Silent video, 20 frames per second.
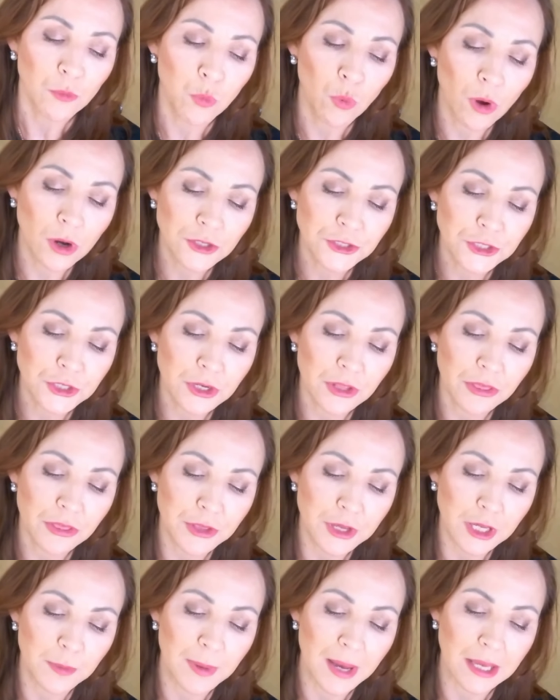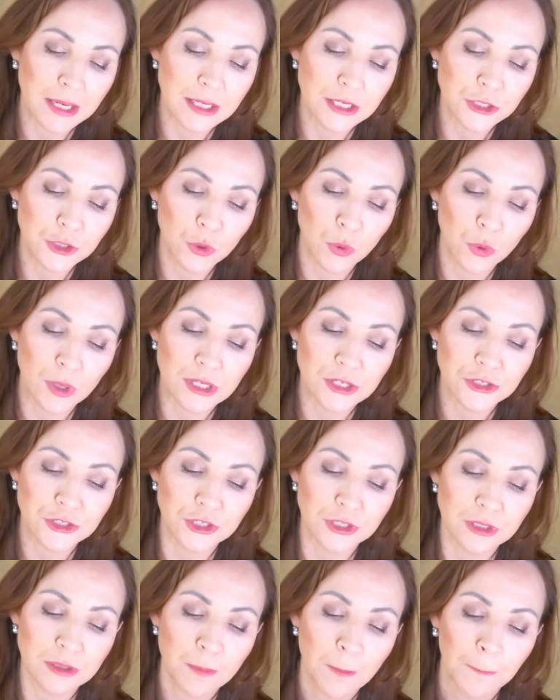want you to think about each
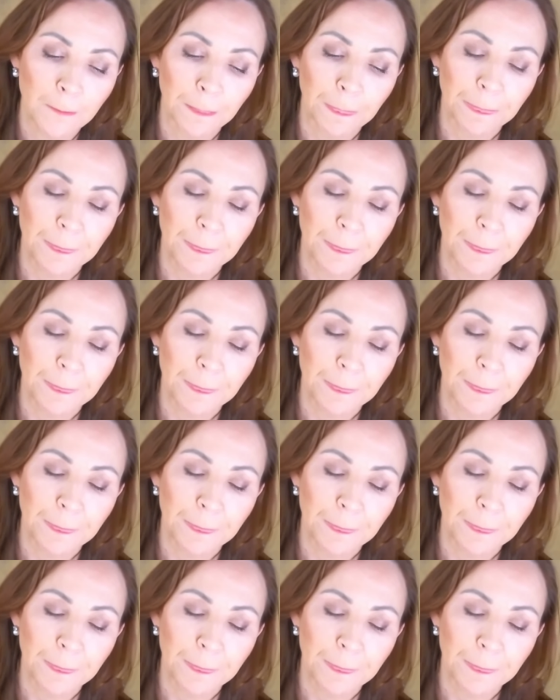question,